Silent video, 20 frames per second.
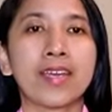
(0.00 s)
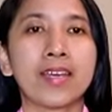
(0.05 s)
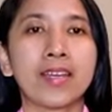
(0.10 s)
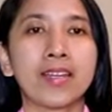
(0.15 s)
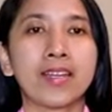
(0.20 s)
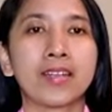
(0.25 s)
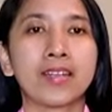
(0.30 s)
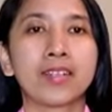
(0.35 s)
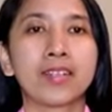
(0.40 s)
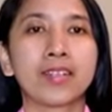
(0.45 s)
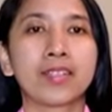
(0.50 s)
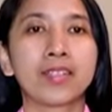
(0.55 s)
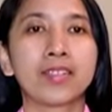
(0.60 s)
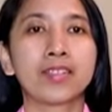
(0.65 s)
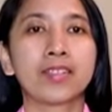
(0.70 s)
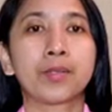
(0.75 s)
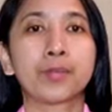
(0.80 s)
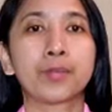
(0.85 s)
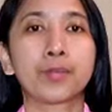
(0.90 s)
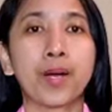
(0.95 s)

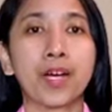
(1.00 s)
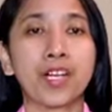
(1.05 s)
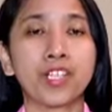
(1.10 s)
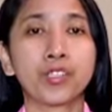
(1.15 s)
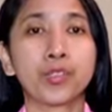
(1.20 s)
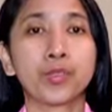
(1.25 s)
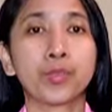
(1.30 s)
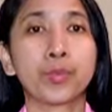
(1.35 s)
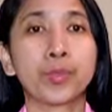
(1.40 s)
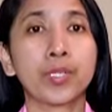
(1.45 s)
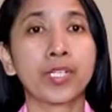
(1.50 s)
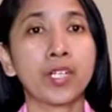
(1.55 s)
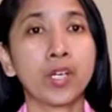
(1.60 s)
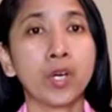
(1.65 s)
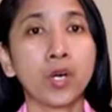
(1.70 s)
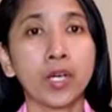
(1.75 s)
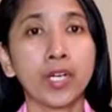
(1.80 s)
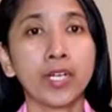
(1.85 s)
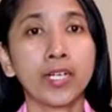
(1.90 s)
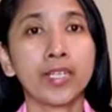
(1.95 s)
and the past
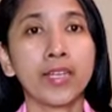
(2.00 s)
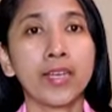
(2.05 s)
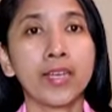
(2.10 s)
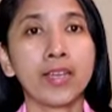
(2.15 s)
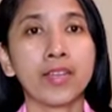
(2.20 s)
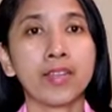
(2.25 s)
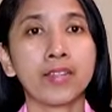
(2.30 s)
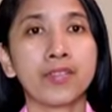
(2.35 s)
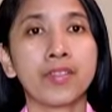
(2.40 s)
record.